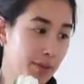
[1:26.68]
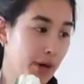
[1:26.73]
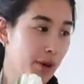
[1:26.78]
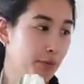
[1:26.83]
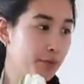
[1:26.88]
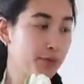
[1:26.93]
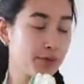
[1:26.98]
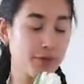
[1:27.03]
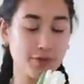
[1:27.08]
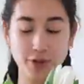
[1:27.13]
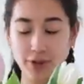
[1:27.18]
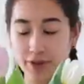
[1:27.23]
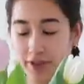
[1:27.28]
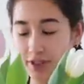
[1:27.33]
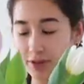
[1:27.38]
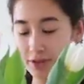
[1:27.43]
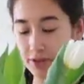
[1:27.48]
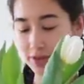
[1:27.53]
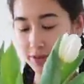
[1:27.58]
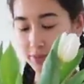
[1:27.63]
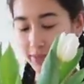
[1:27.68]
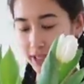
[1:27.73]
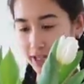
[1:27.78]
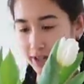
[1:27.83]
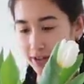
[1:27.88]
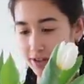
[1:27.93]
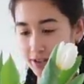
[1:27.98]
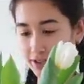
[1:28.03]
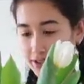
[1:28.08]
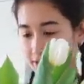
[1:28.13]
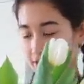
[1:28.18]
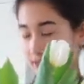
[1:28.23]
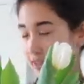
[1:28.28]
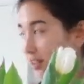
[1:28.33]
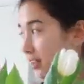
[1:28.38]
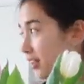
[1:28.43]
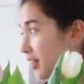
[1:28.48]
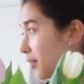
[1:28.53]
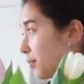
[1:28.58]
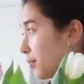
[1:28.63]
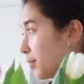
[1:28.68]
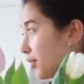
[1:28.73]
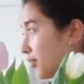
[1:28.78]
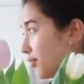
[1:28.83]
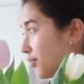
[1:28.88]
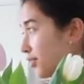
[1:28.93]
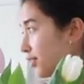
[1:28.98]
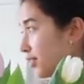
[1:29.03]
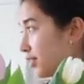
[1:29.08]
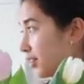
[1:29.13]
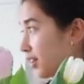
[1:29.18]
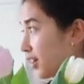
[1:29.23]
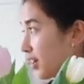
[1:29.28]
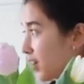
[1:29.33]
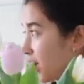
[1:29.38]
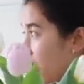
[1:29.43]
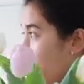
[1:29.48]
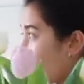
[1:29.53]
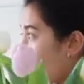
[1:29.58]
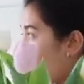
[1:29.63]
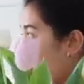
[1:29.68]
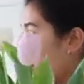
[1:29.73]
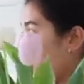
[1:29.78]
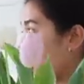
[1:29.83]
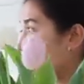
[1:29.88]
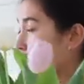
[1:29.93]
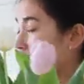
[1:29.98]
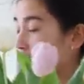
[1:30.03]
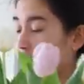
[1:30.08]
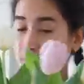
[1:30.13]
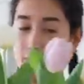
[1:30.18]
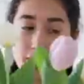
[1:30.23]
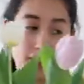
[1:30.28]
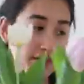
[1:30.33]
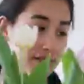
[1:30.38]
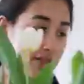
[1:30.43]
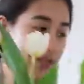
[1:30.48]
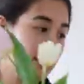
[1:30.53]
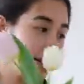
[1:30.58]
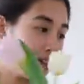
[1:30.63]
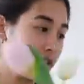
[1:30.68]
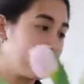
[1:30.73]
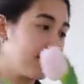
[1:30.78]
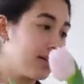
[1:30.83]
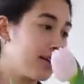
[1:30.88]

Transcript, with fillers: but got these ones on my counter and then I put a few on my windowsill.